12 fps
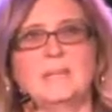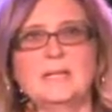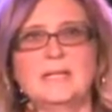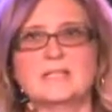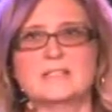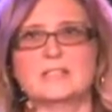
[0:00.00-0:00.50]
I
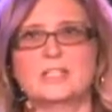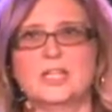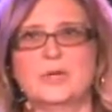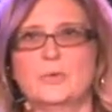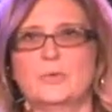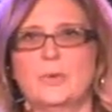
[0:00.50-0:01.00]
mean, it's,
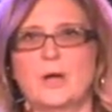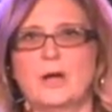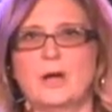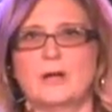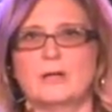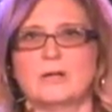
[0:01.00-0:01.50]

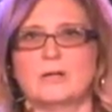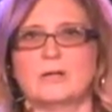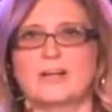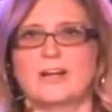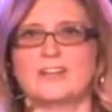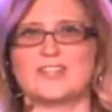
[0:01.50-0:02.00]

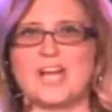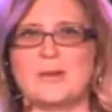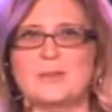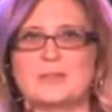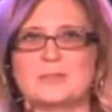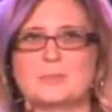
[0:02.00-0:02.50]
our
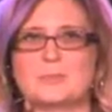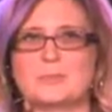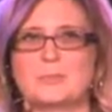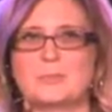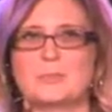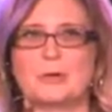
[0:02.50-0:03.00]
job as
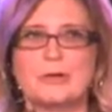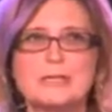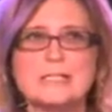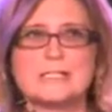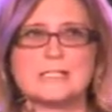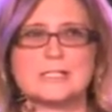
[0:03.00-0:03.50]

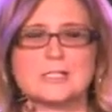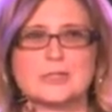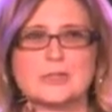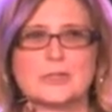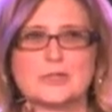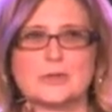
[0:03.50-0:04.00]
breweries is to
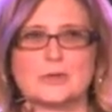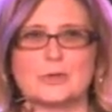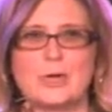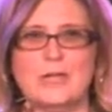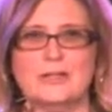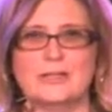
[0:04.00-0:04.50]
control
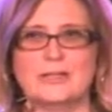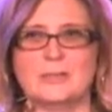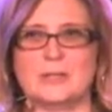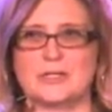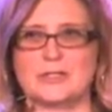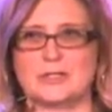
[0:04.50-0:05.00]
quality and
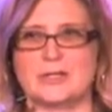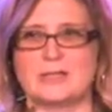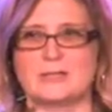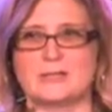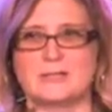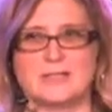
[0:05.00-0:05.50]
to make sure
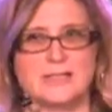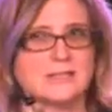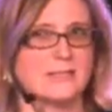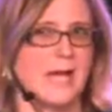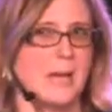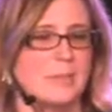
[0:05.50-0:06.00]
that
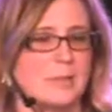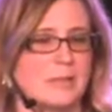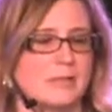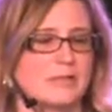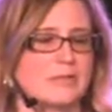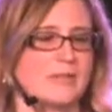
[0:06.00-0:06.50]
doesn't
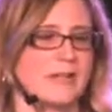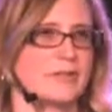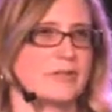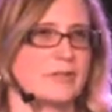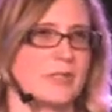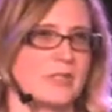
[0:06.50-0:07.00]
happen. There's
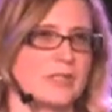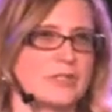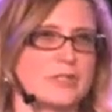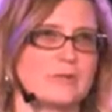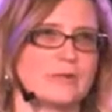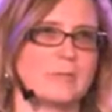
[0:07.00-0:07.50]
factors that can
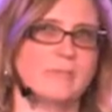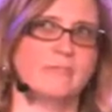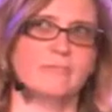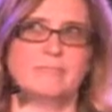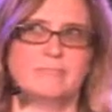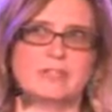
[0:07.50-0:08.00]

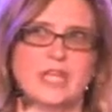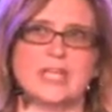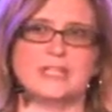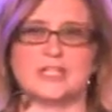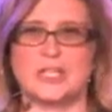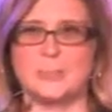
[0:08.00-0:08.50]

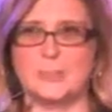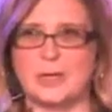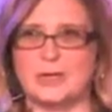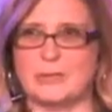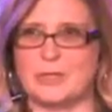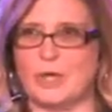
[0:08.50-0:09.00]
change it,
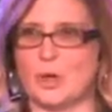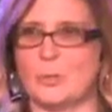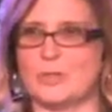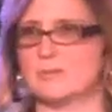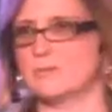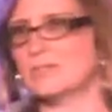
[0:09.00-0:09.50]
but we hope
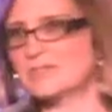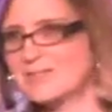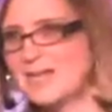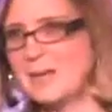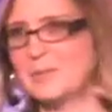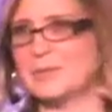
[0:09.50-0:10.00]
it
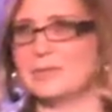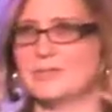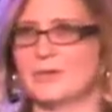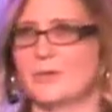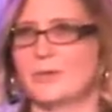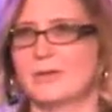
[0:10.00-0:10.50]
doesn't happen.
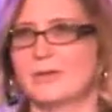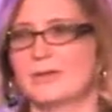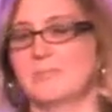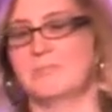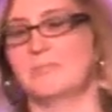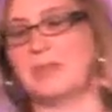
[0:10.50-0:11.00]
So
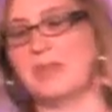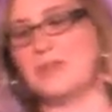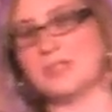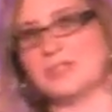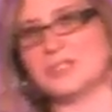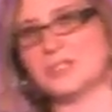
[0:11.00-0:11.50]
in
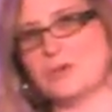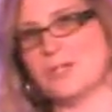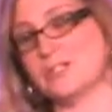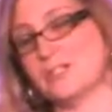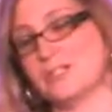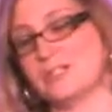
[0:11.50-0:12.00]
this
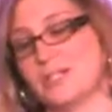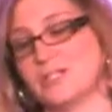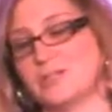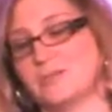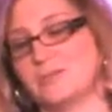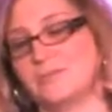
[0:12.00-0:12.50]
situation, it
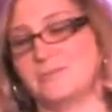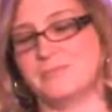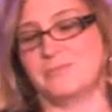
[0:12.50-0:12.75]
does, and